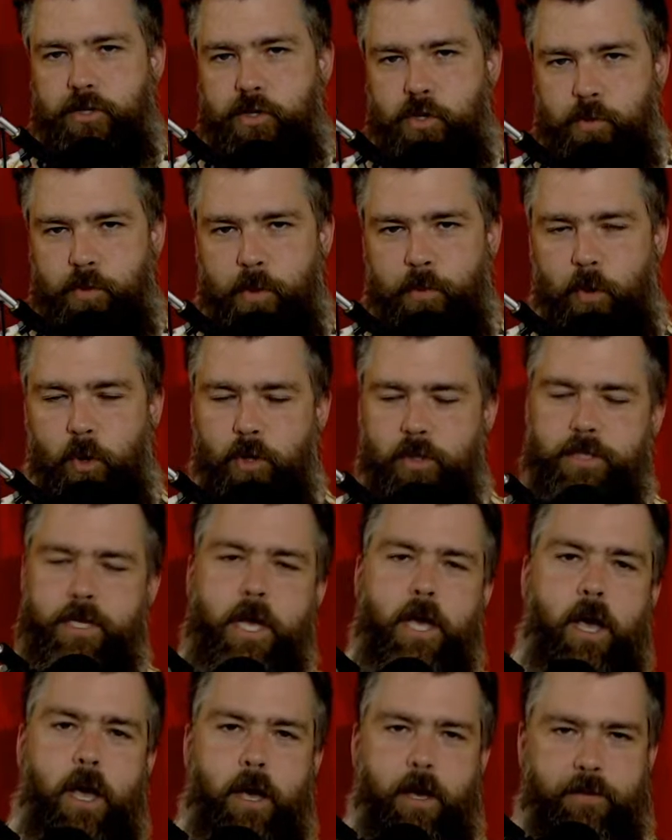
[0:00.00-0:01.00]
Super Bowls.
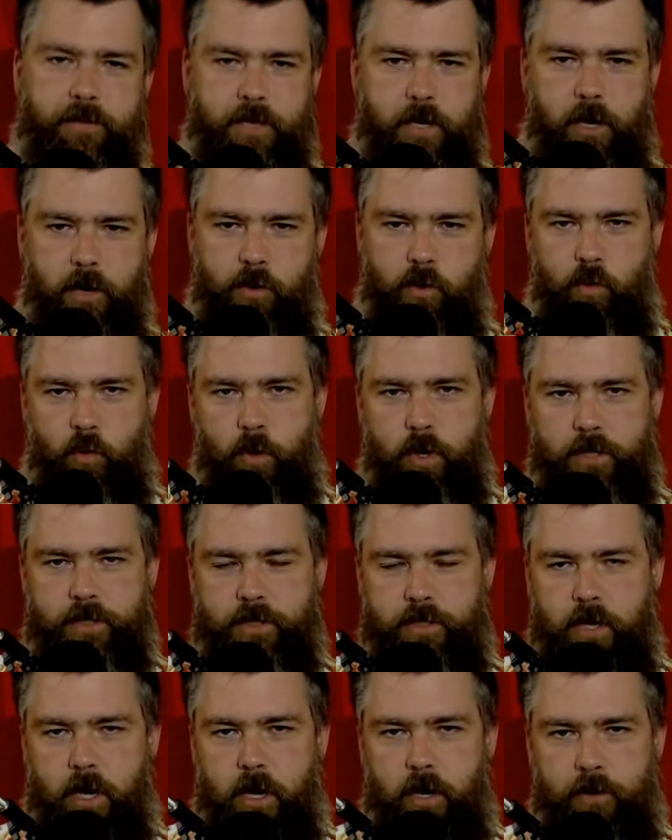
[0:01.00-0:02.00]
The other
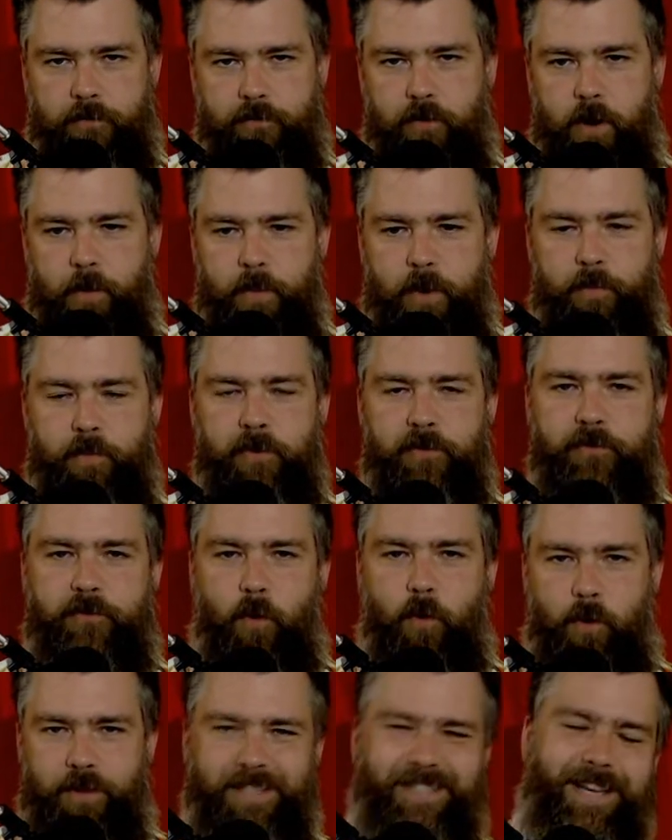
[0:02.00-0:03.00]
ones are from
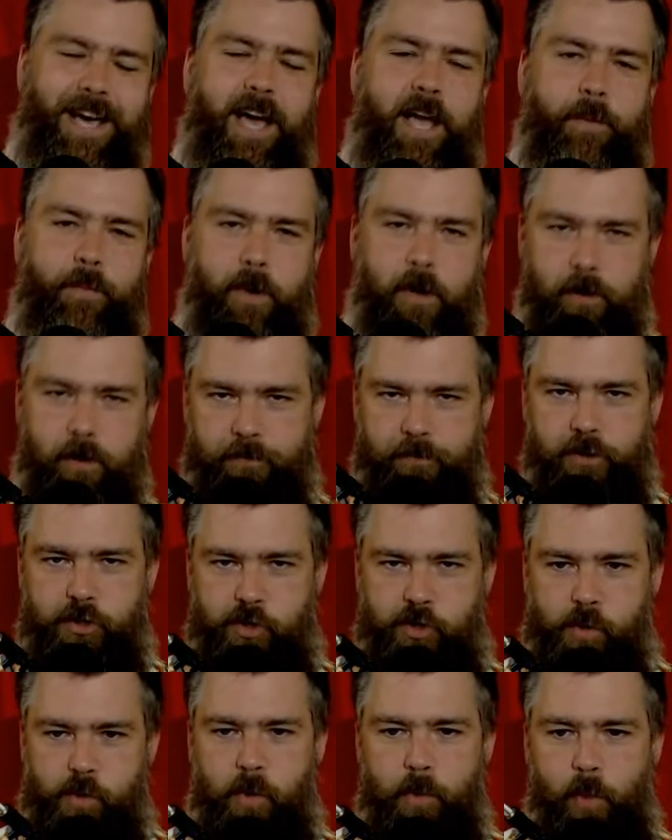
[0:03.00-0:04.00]
before the time of the
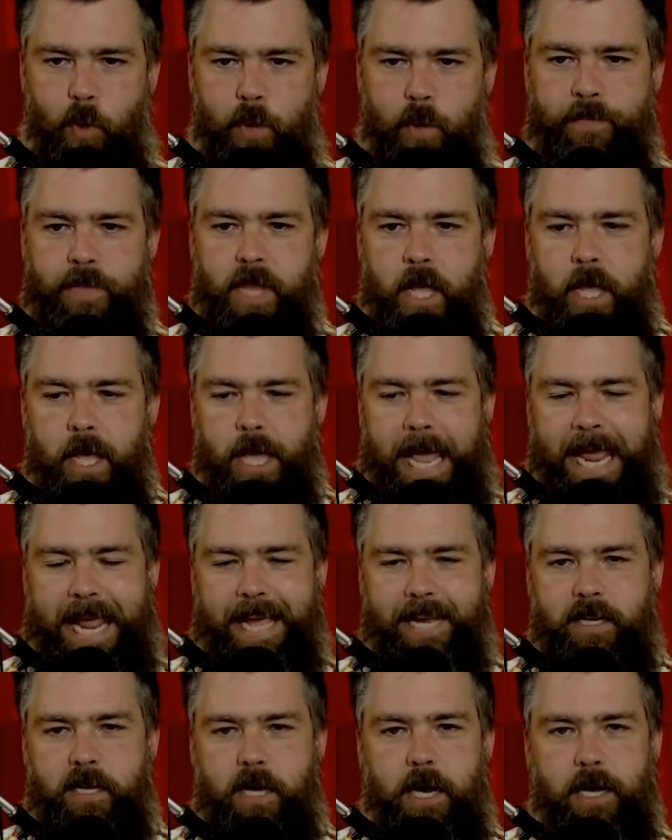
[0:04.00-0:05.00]
Super Bowl.
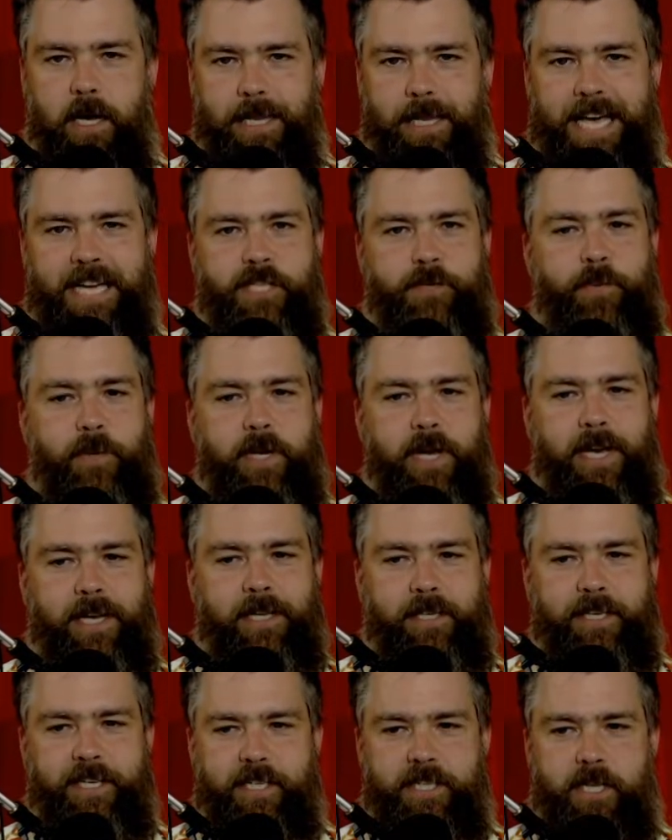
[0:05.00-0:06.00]
And last but
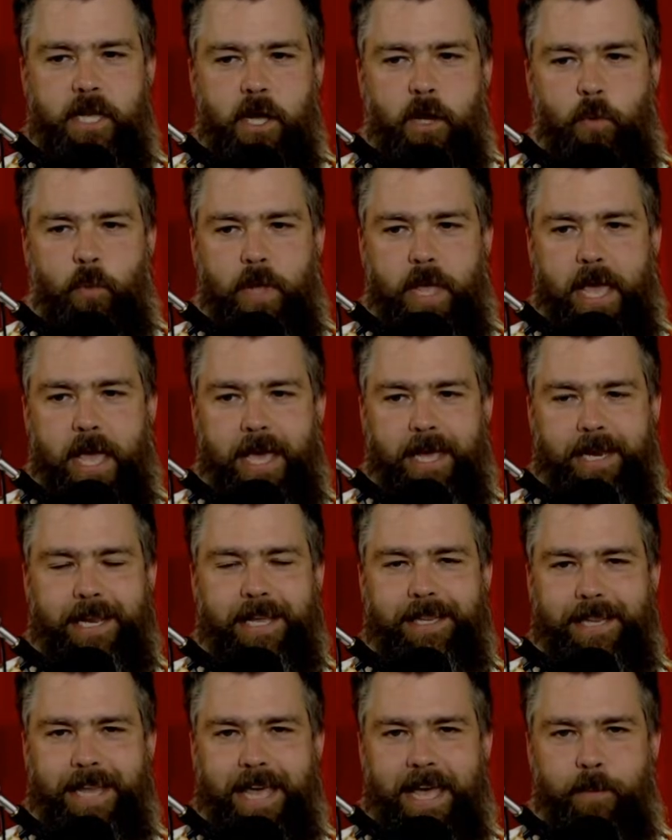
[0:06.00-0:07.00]
not least, we had
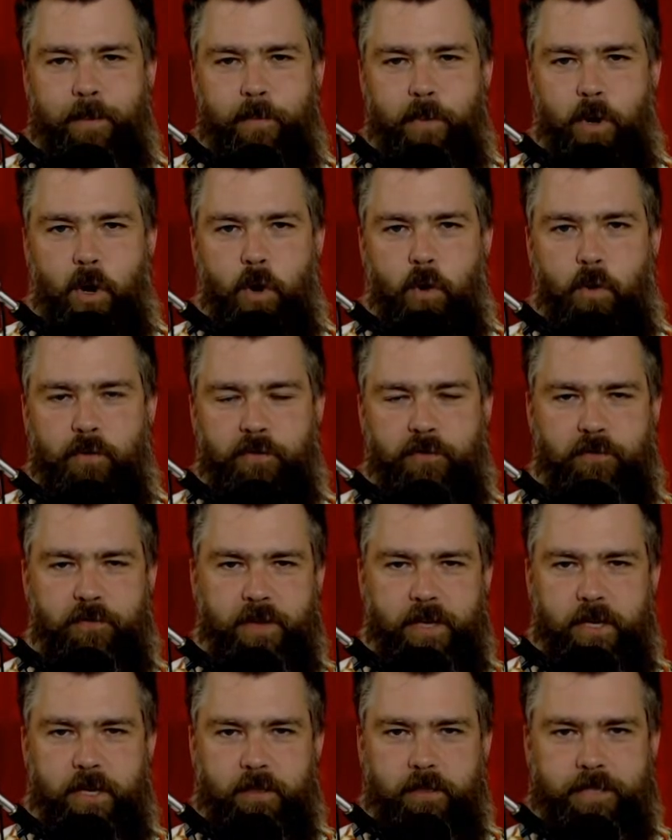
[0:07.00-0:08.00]
Lambeau
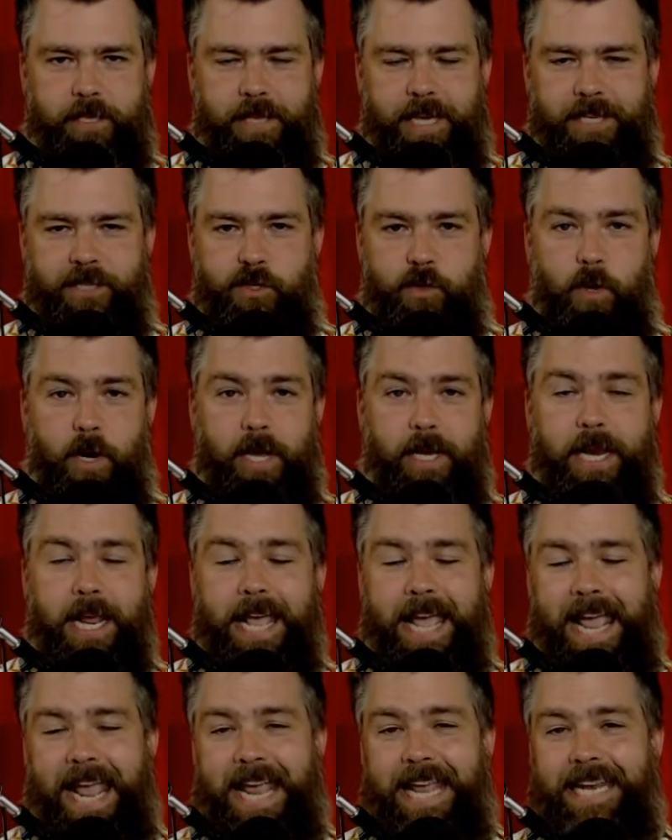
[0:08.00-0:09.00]
Field. That's right,
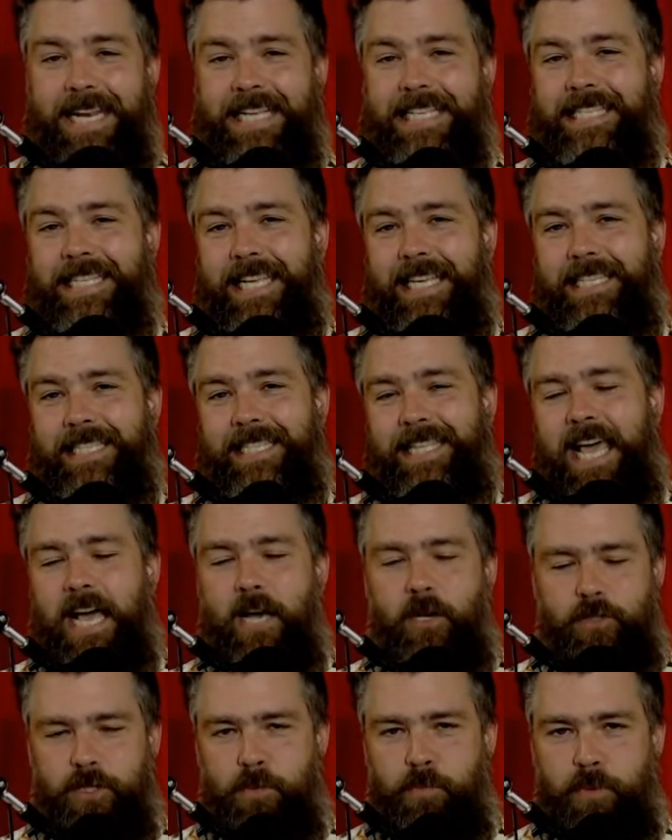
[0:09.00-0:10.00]

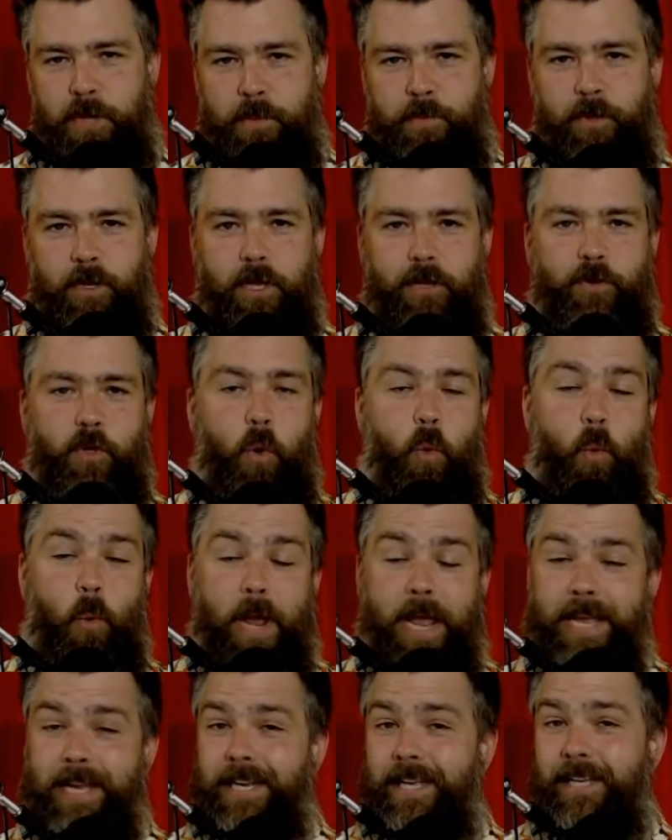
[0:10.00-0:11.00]
86,000 people on the
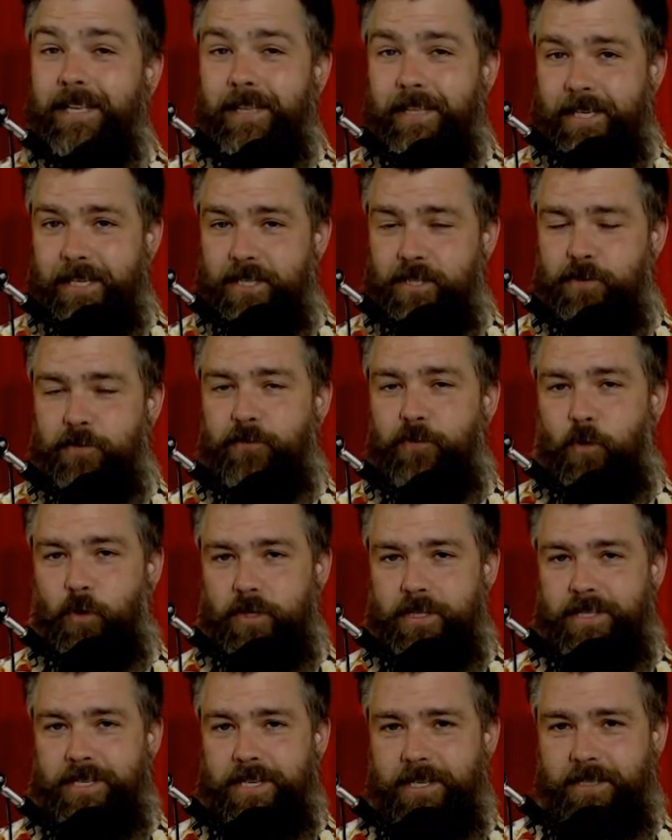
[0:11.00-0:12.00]
waiting list
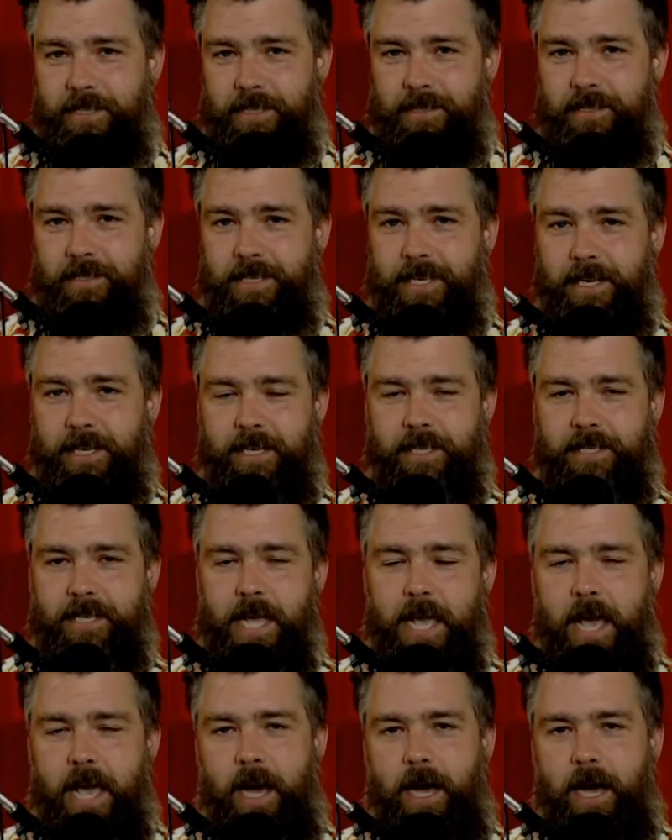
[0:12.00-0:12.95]
for season's tickets.